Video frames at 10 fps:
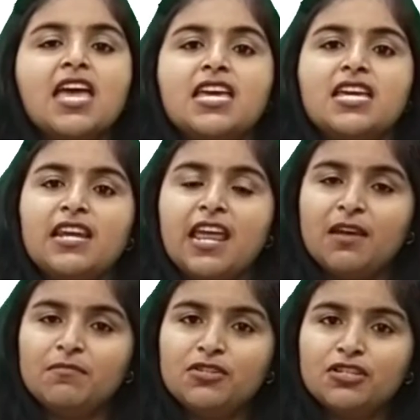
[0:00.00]
He
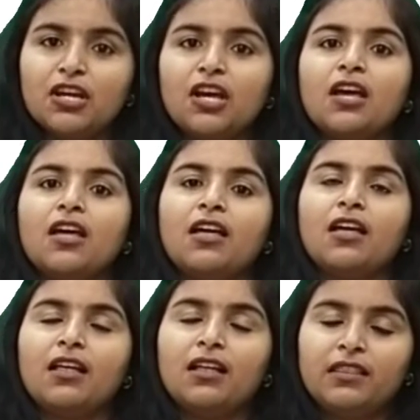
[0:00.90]
named
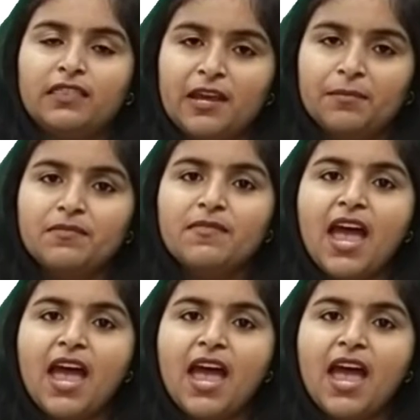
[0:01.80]
them